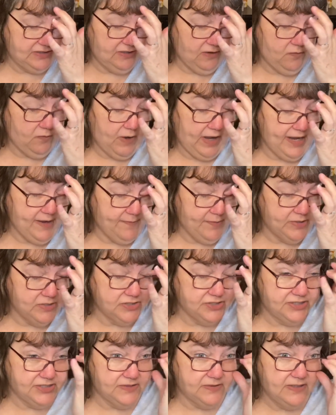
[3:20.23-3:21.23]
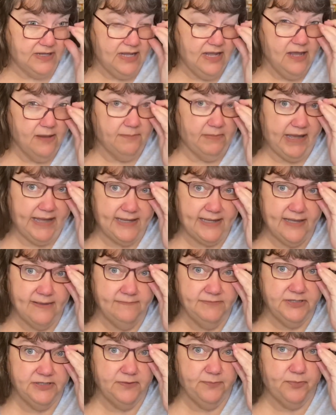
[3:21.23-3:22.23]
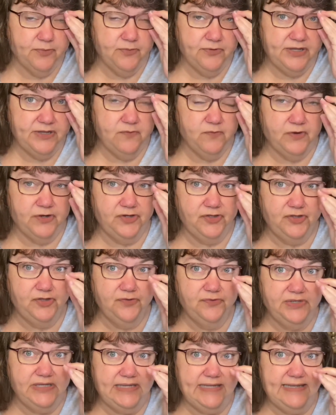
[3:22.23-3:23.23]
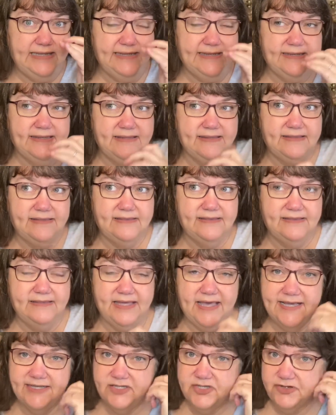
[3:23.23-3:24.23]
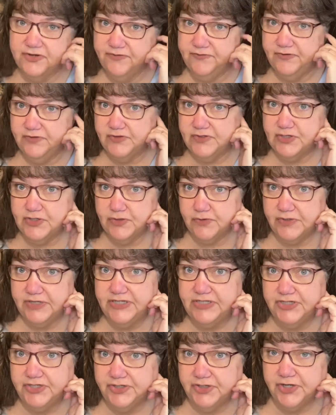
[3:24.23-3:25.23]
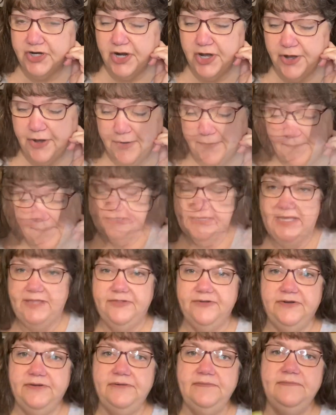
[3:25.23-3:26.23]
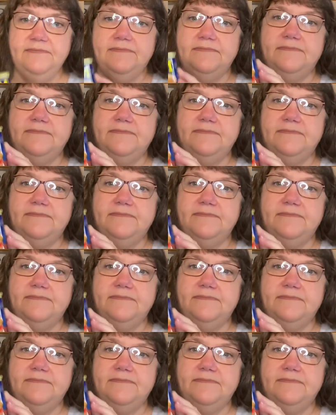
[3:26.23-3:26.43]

why a person might come to the point where you need the extra food storage in your home. Another